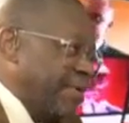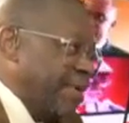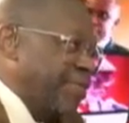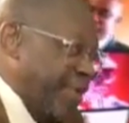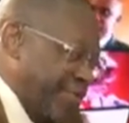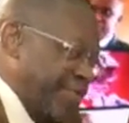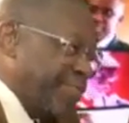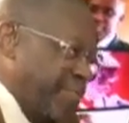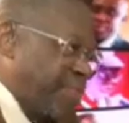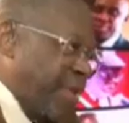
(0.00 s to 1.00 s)
indeed
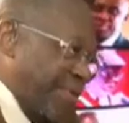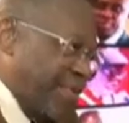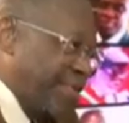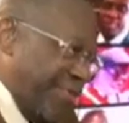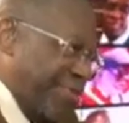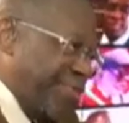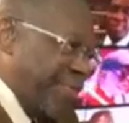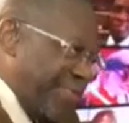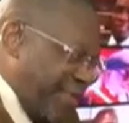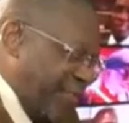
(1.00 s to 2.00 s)
the presidency
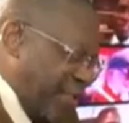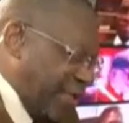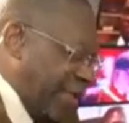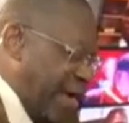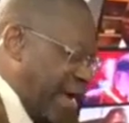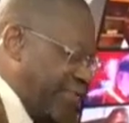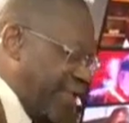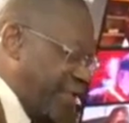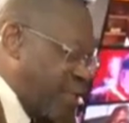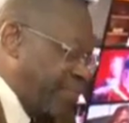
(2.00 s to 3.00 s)
specifically, has
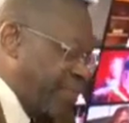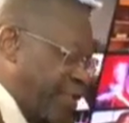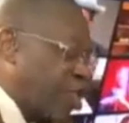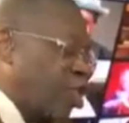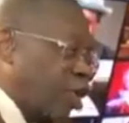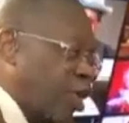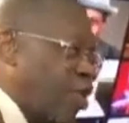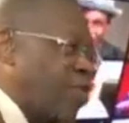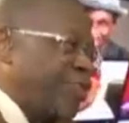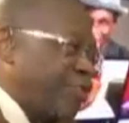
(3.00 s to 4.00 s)
adopted a
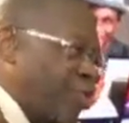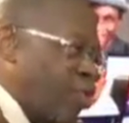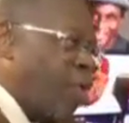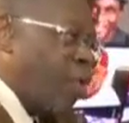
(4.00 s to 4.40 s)
closed door